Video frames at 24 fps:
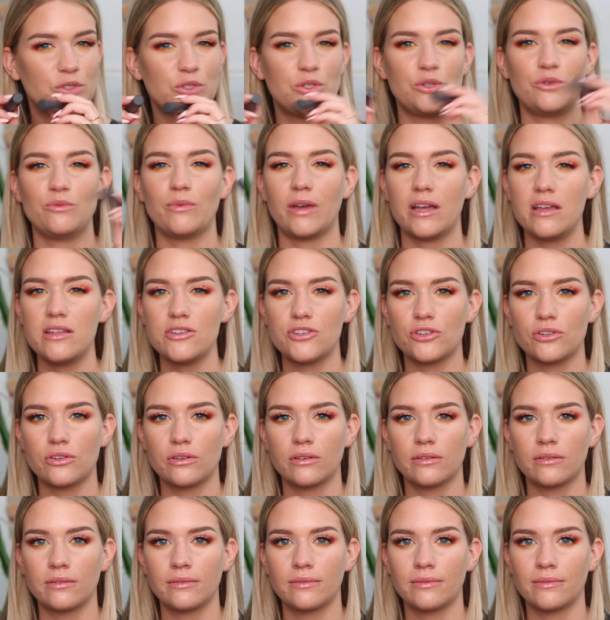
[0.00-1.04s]
Too
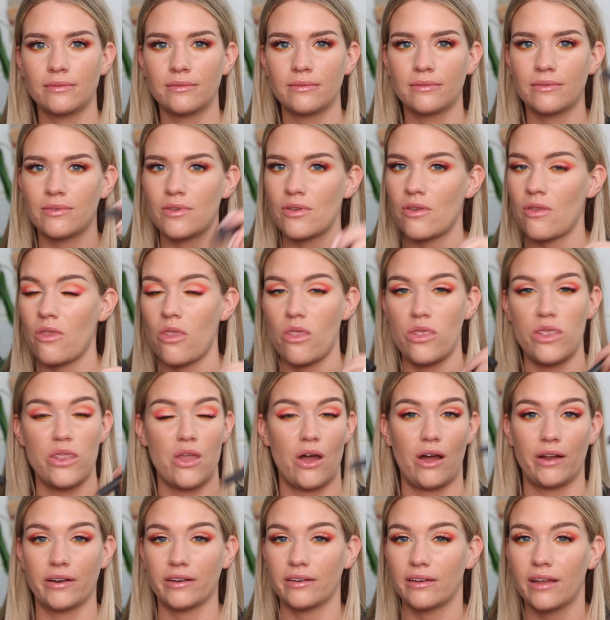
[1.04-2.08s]
much?
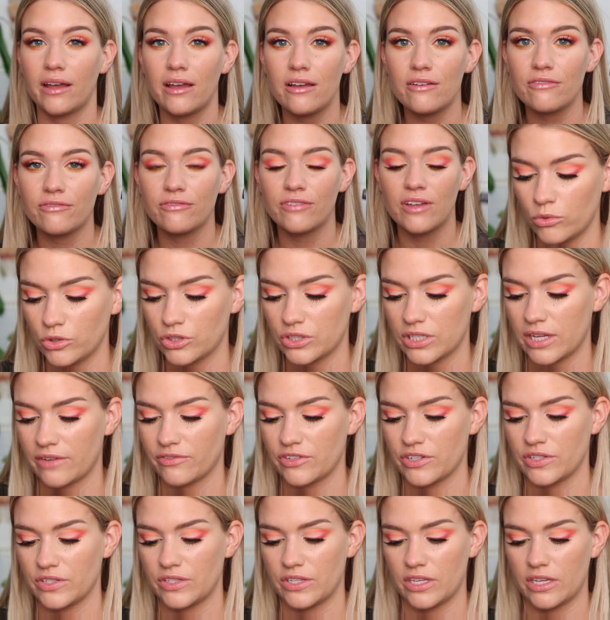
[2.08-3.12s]
Not enough? We'll just
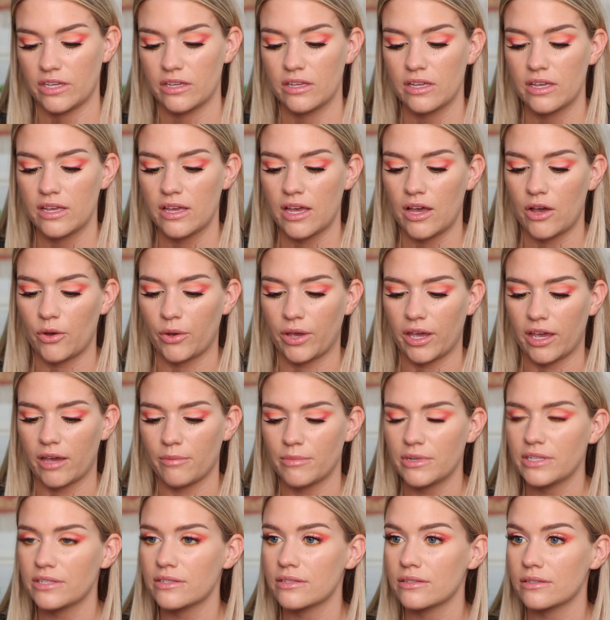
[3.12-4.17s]
have to see. Okay,
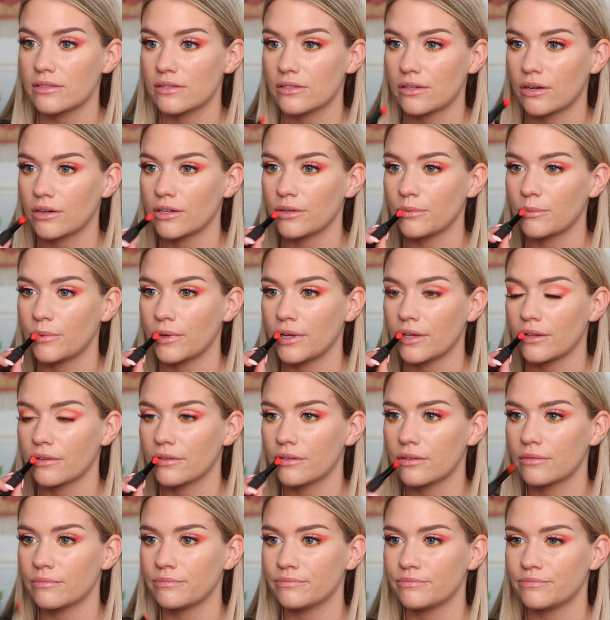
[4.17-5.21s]
I'm gonna start
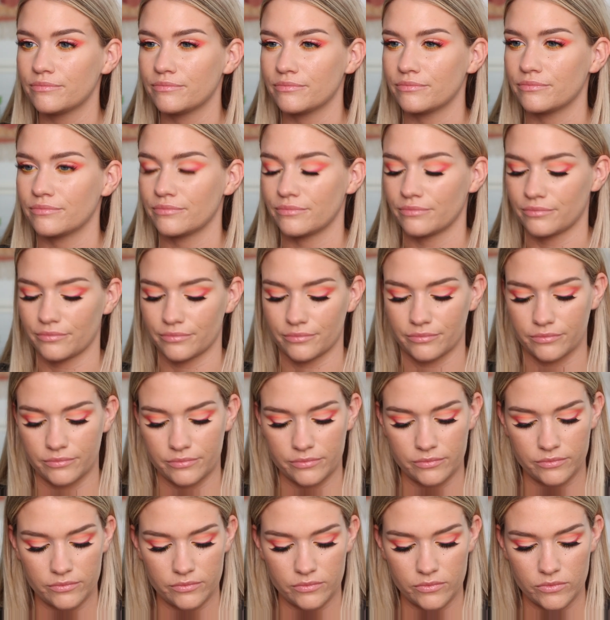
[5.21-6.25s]
with, hmm,
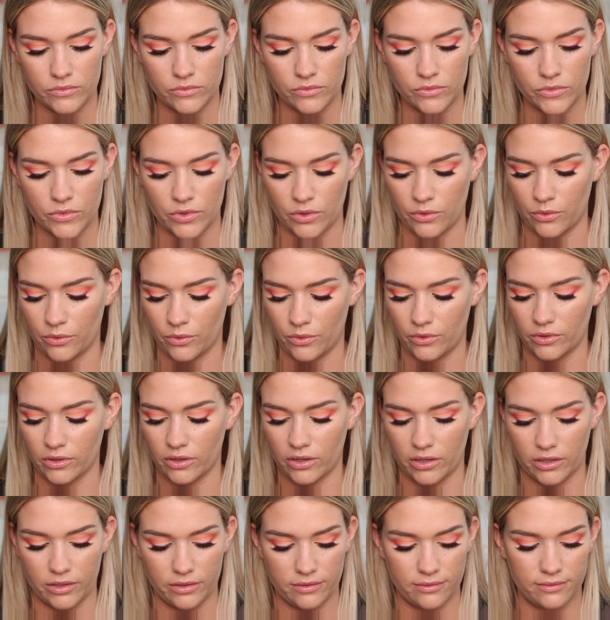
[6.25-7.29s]

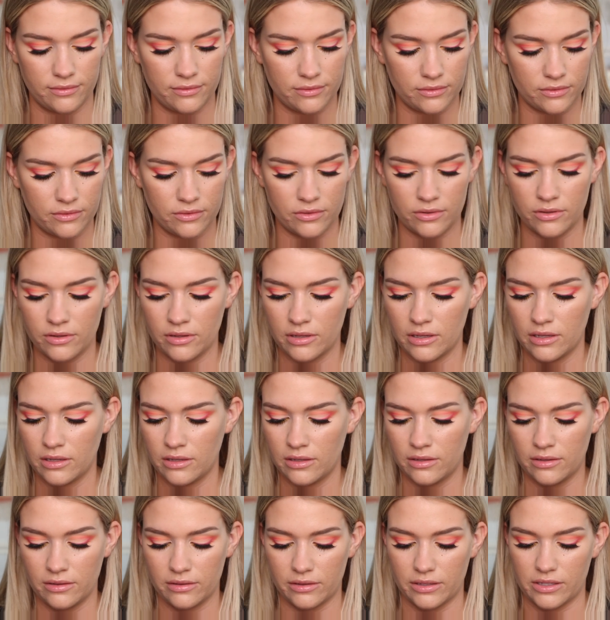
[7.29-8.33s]
hold on.
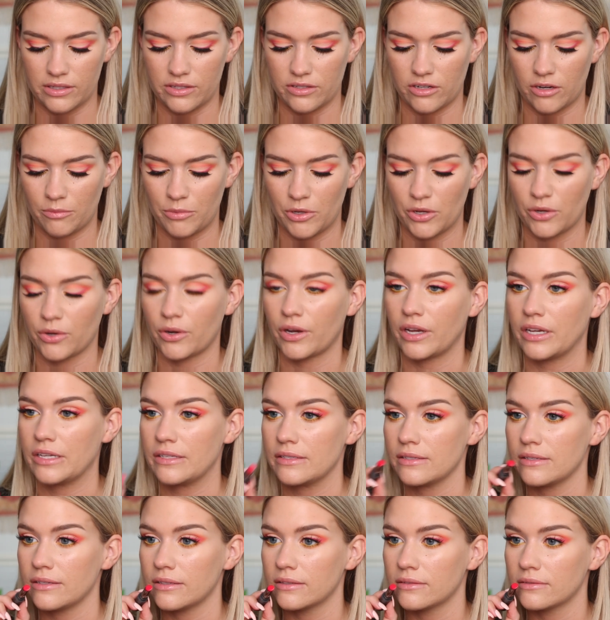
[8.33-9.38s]
Let's not be
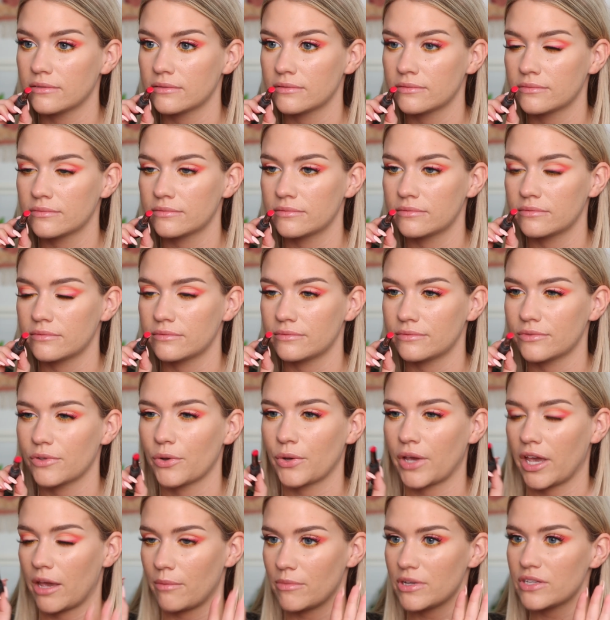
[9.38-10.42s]
crazy.
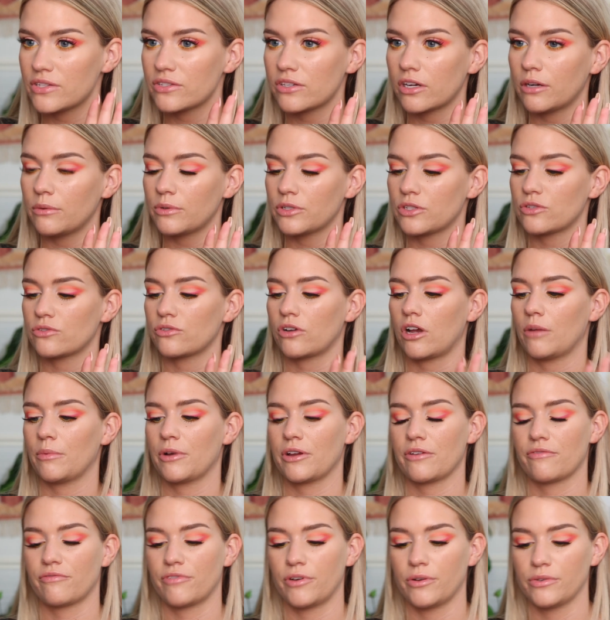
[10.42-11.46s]
Okay, I'm gonna start with
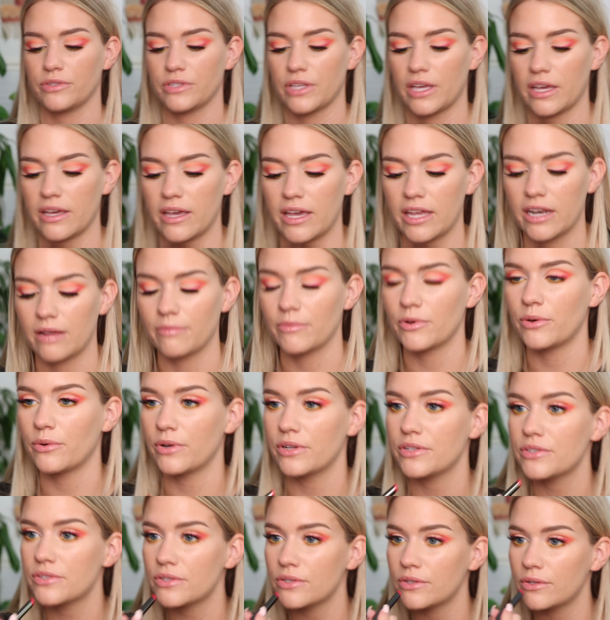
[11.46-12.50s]
Strawberry Froze, and I'm
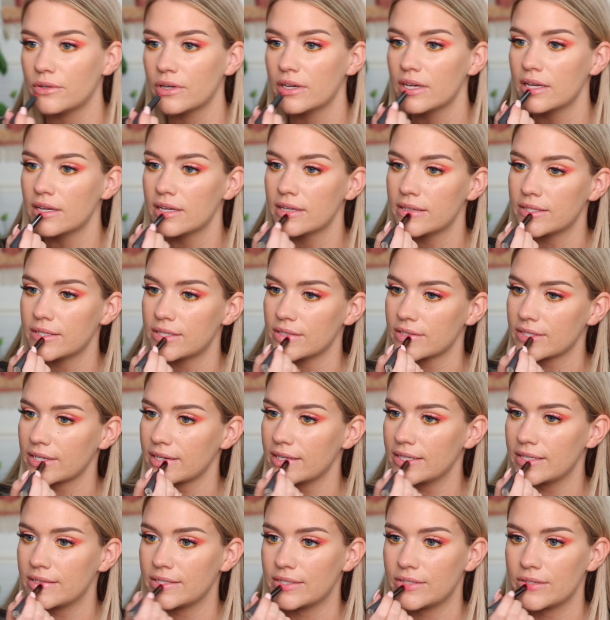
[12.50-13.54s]
going to just
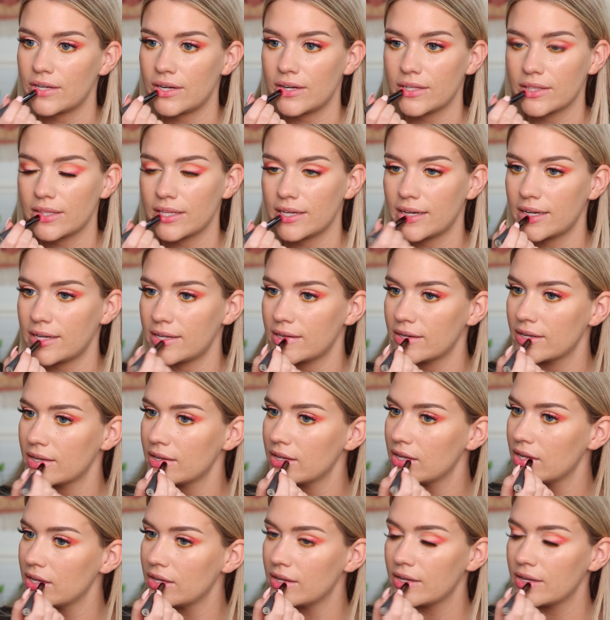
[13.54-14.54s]
kind of dot that